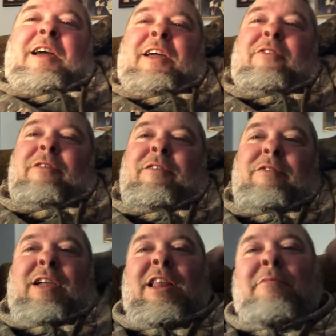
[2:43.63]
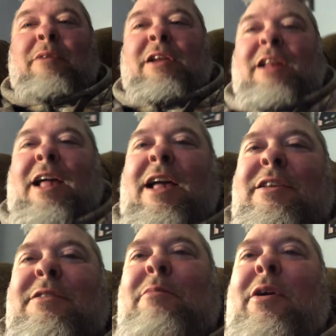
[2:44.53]
I don't envy anybody that
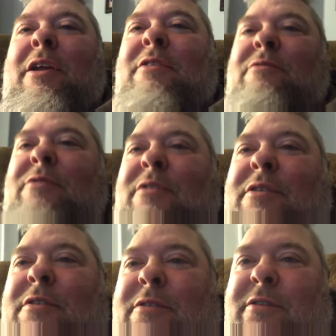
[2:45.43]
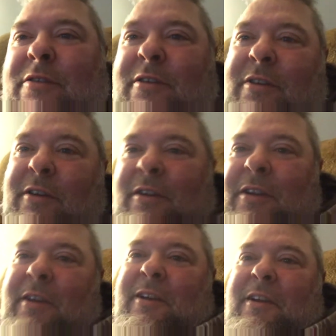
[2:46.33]
has to buy a new vehicle.
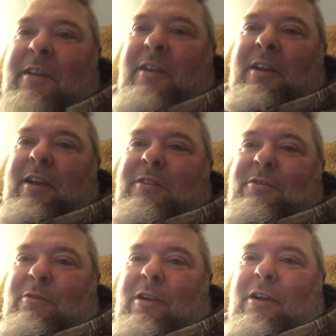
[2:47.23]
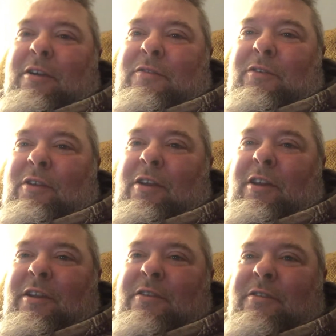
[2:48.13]
I sold cars for a lot of
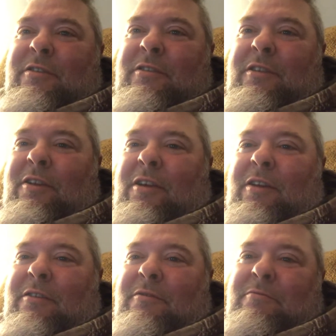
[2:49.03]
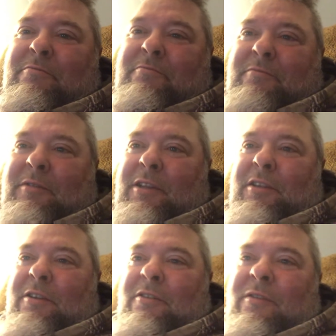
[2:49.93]
years and thought
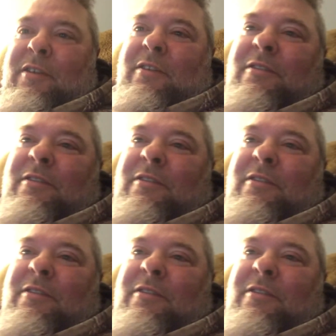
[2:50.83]
nothing of it.